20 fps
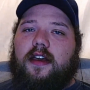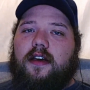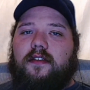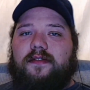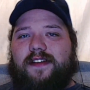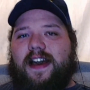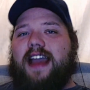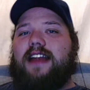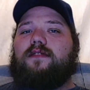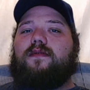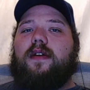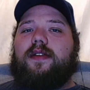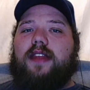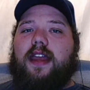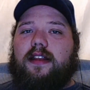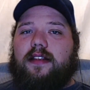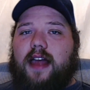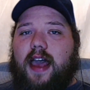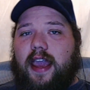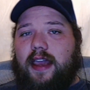find one they
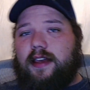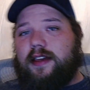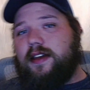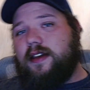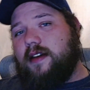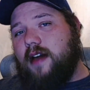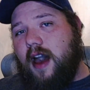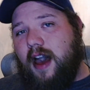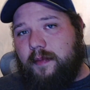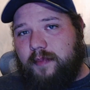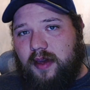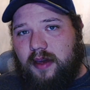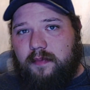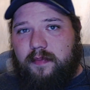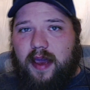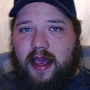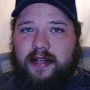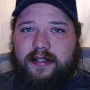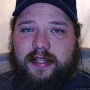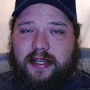like, copy and
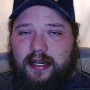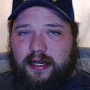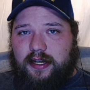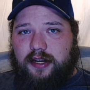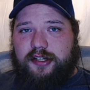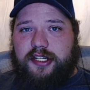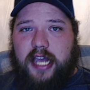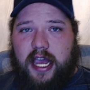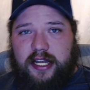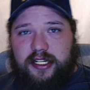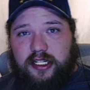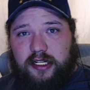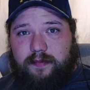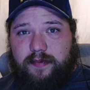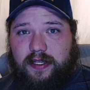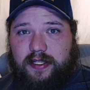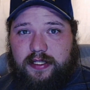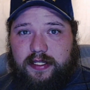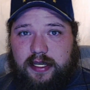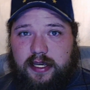paste it into
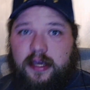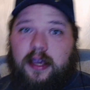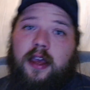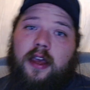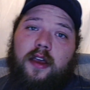ChatGPT,